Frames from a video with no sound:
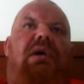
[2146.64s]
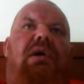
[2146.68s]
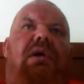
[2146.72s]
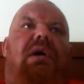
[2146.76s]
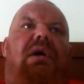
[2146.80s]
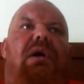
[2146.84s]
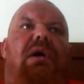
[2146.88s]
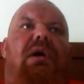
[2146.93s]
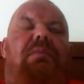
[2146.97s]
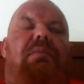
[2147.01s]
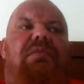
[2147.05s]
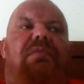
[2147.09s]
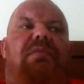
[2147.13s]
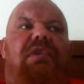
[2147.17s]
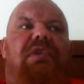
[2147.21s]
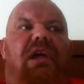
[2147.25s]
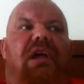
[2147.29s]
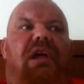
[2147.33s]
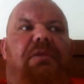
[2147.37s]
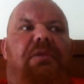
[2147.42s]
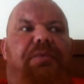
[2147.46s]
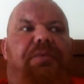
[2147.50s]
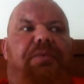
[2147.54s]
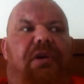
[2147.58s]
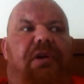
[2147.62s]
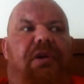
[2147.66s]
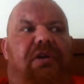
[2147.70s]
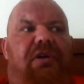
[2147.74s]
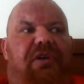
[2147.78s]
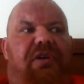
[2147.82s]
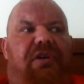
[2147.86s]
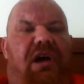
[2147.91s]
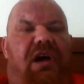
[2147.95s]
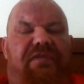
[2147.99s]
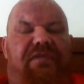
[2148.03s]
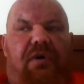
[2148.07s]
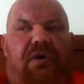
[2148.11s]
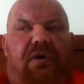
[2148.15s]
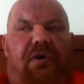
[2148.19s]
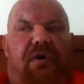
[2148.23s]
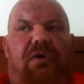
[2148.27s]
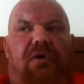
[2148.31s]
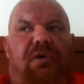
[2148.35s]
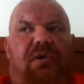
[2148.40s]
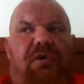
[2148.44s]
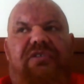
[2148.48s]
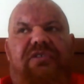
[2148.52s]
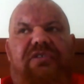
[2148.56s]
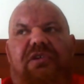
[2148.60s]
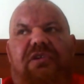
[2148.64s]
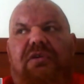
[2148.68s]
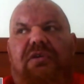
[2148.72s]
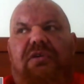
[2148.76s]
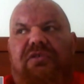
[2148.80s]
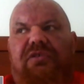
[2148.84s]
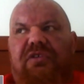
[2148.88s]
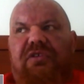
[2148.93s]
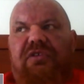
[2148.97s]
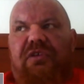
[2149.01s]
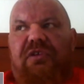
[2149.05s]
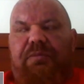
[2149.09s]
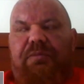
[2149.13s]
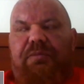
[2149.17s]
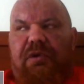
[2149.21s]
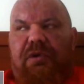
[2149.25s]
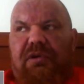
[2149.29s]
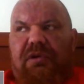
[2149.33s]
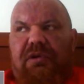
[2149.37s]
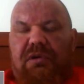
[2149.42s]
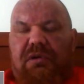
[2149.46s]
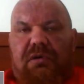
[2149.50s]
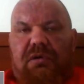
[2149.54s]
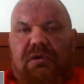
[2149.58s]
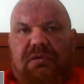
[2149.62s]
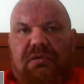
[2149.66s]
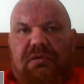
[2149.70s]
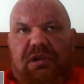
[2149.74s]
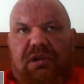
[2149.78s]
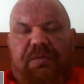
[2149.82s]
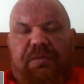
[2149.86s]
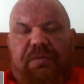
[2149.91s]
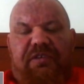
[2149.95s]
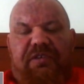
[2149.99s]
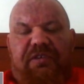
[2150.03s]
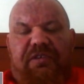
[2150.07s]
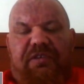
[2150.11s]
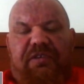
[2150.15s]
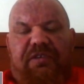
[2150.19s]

Now, the product that I've always used is a product called Lipid